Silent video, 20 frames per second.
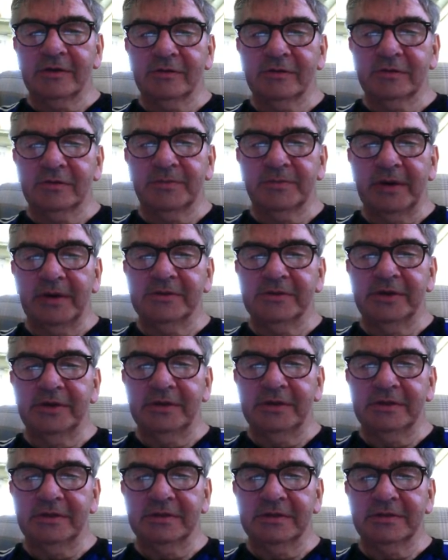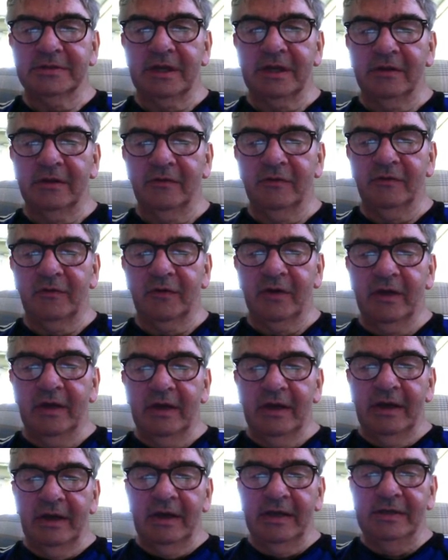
spreadsheet itself is